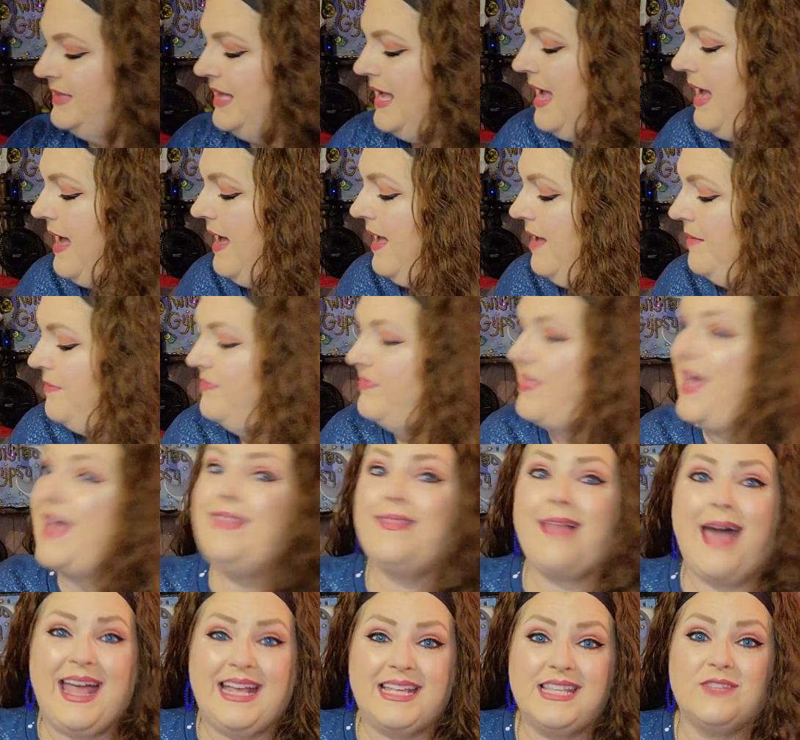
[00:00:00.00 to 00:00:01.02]
um, they
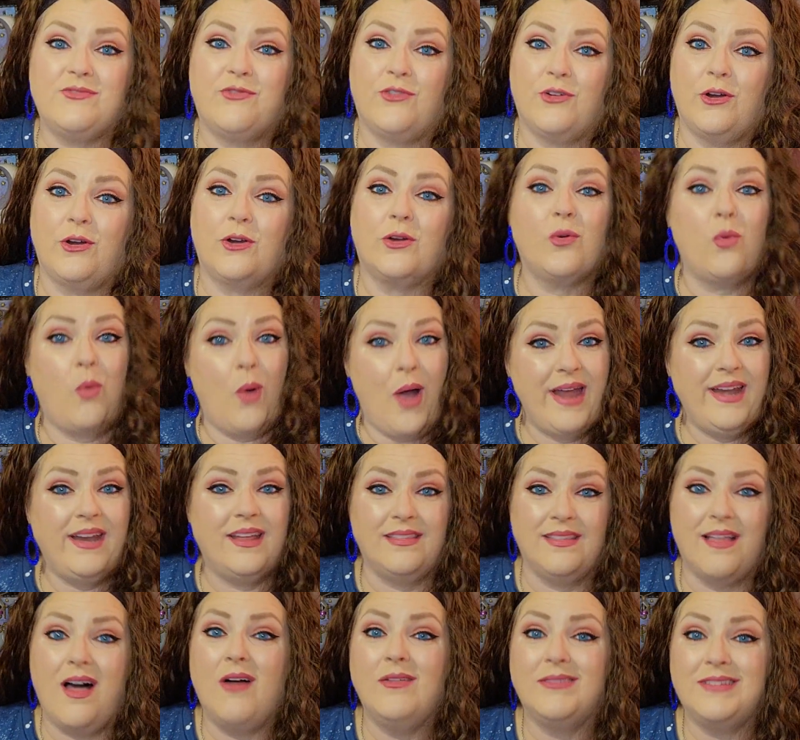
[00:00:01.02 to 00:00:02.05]
last for quite a
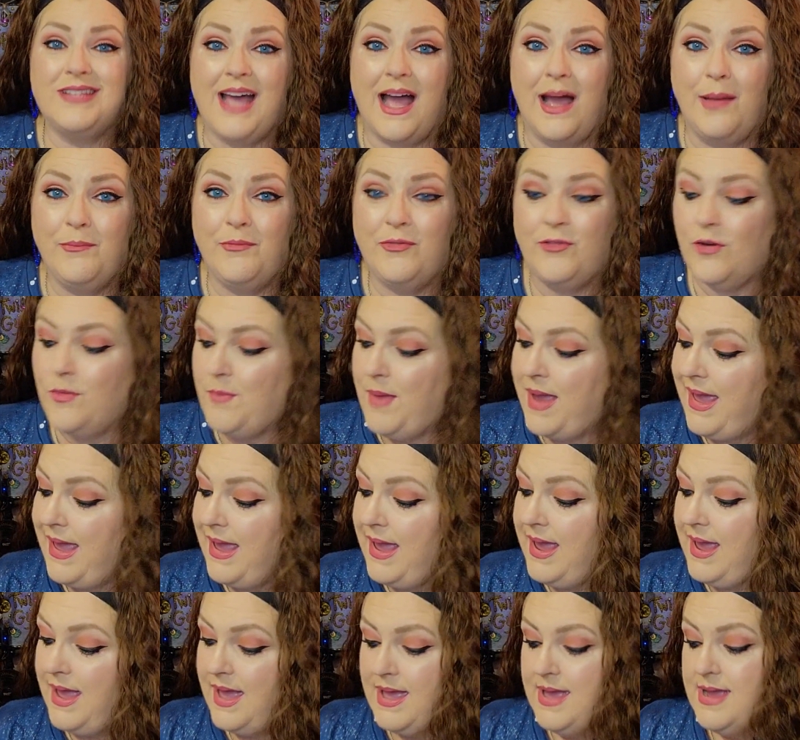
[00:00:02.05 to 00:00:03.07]
long time for
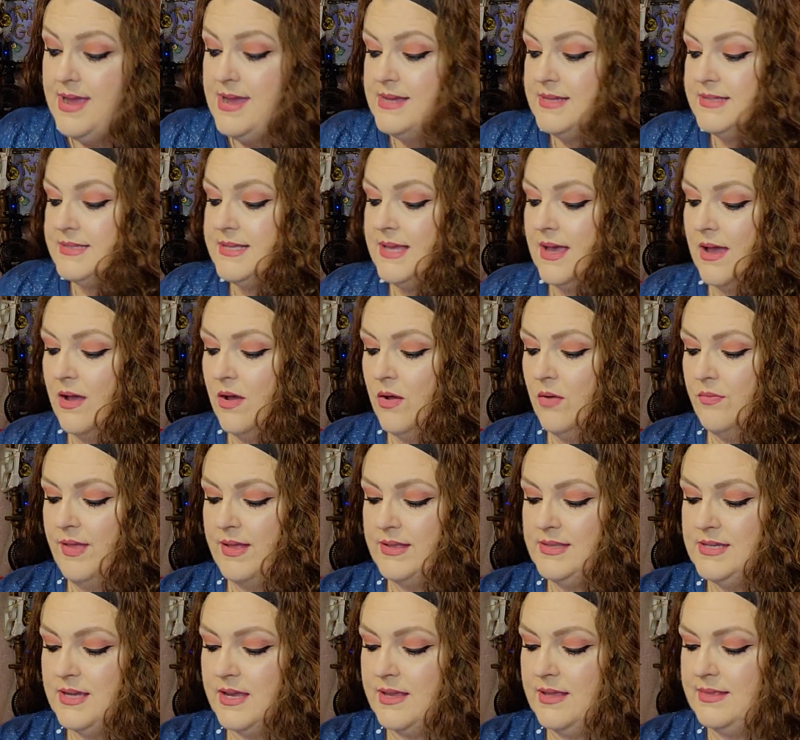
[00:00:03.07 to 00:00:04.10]
me. So
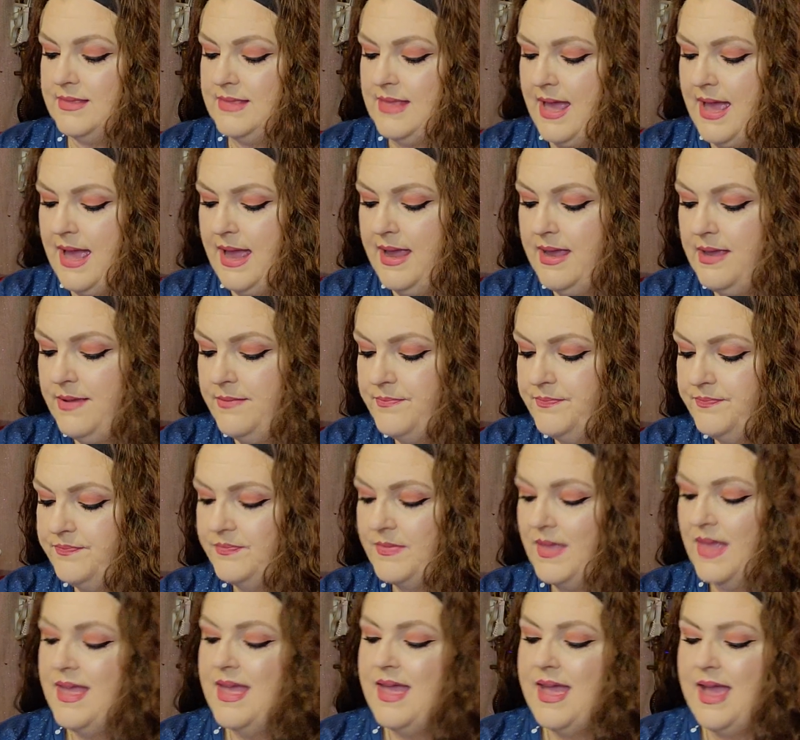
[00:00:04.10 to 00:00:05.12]
that's a good thing.
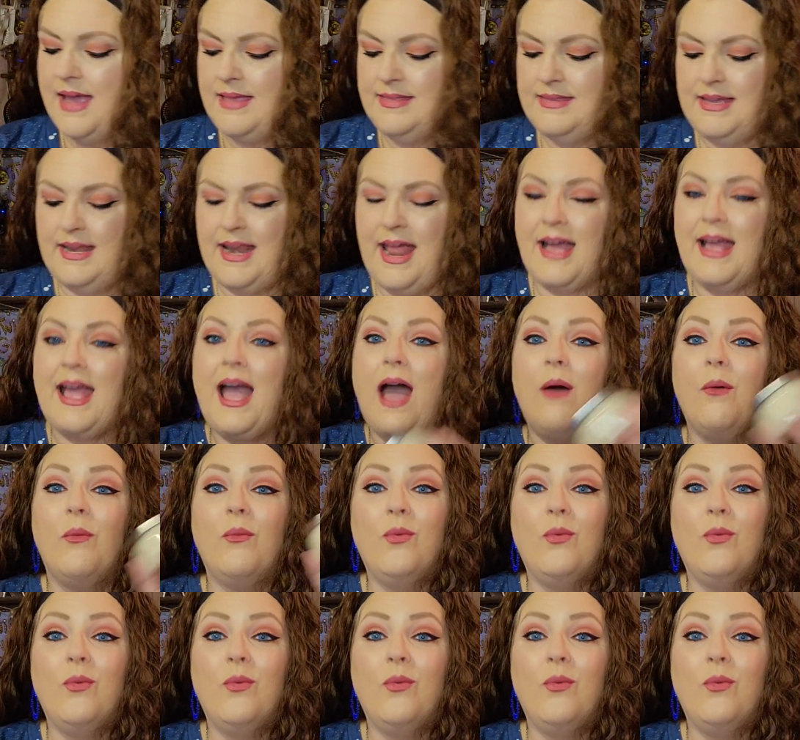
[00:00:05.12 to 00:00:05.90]
And then I got